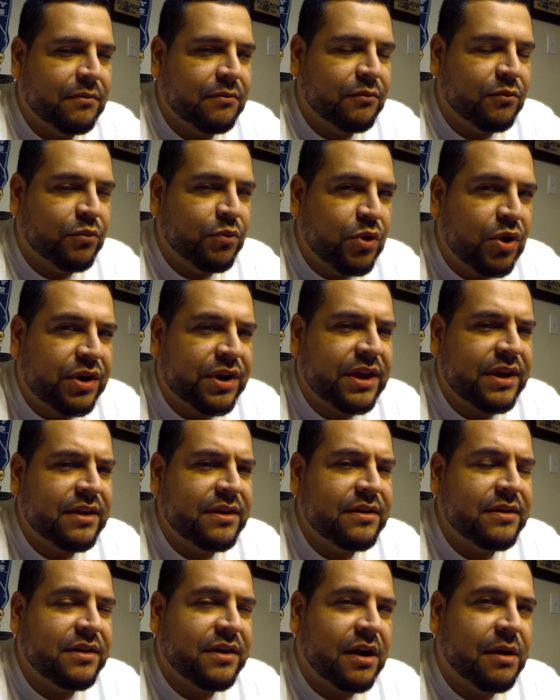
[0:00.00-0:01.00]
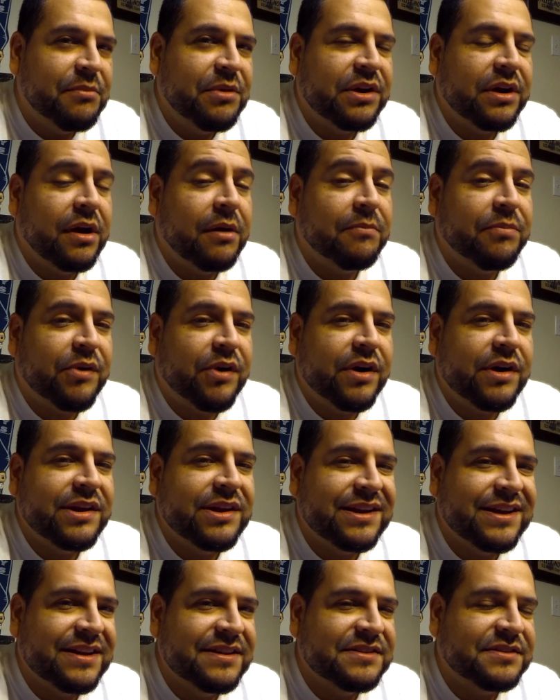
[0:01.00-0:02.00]
rookie coming out party
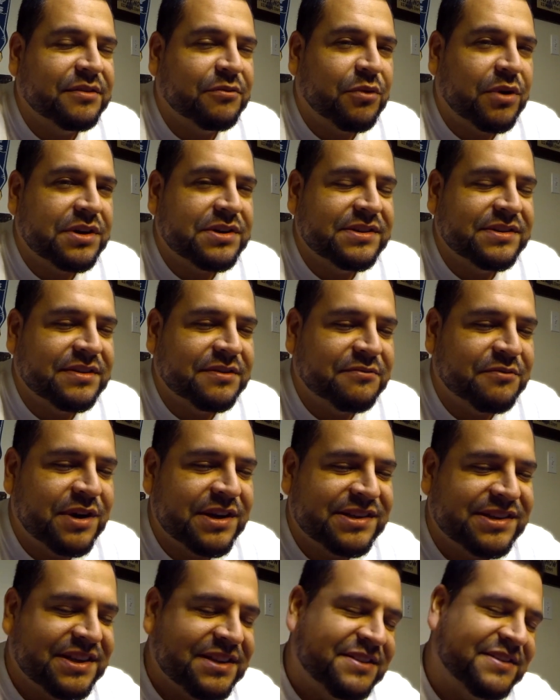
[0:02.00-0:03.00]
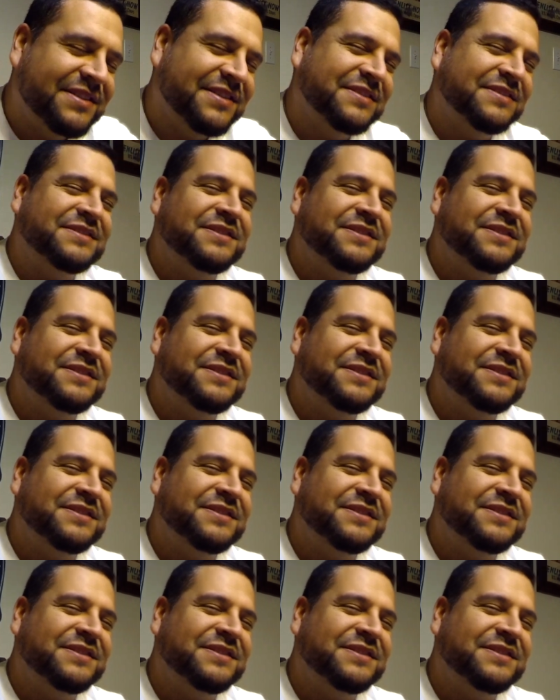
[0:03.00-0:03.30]
against the Washington Redskins. This is